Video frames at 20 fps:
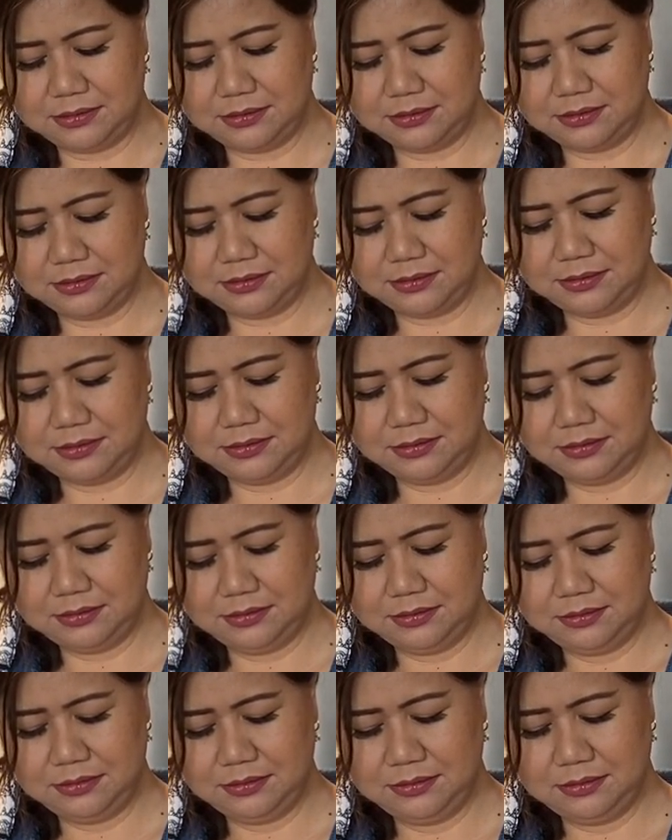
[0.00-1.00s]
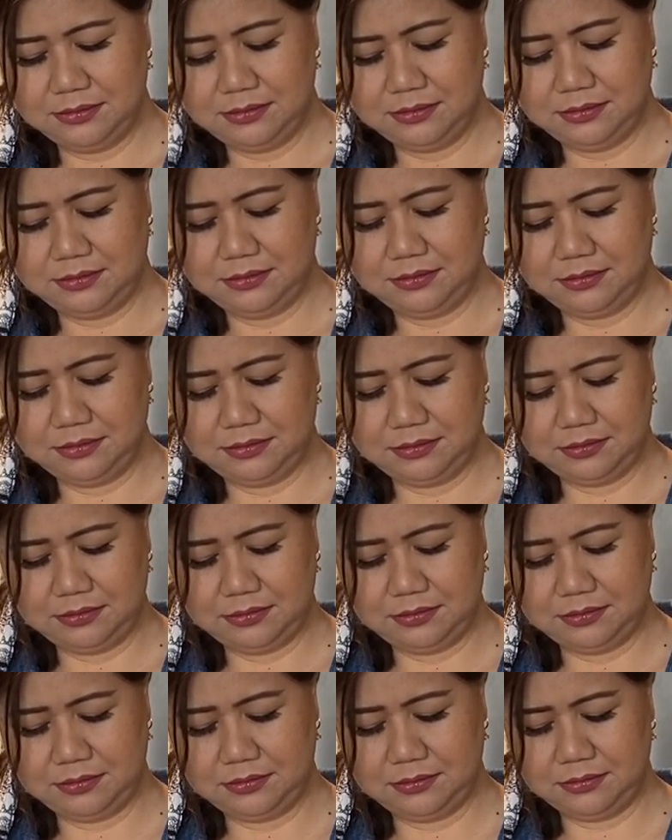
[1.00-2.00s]

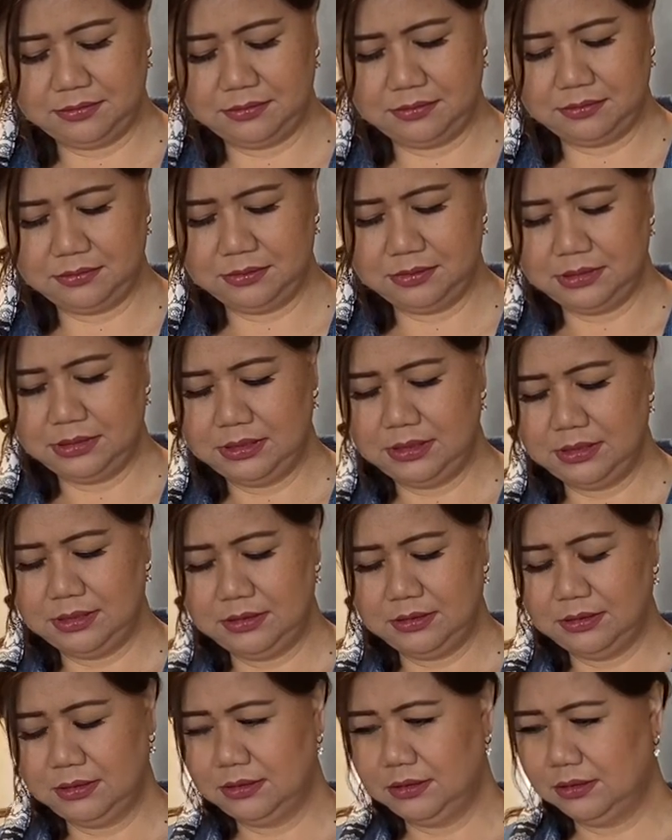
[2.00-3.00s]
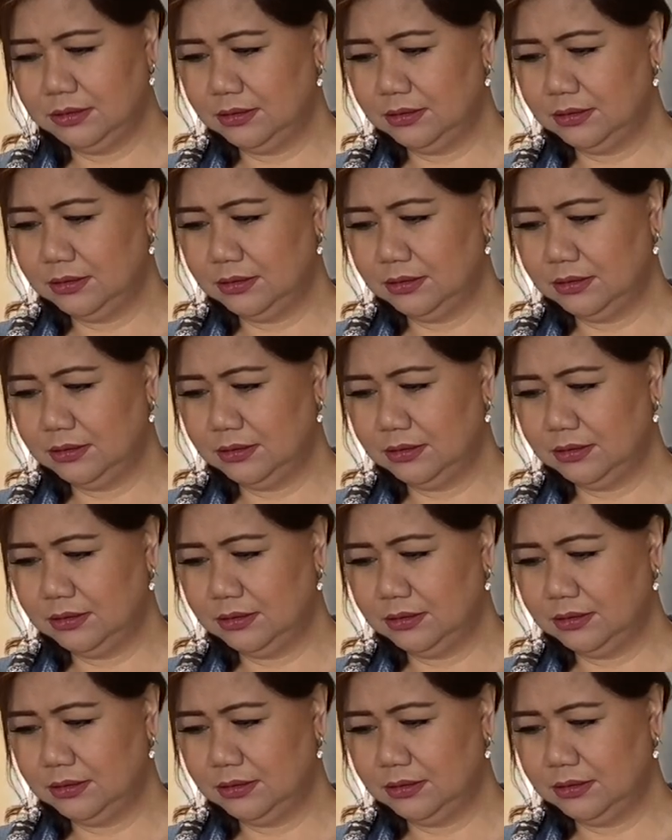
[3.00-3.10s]
Nothing is said.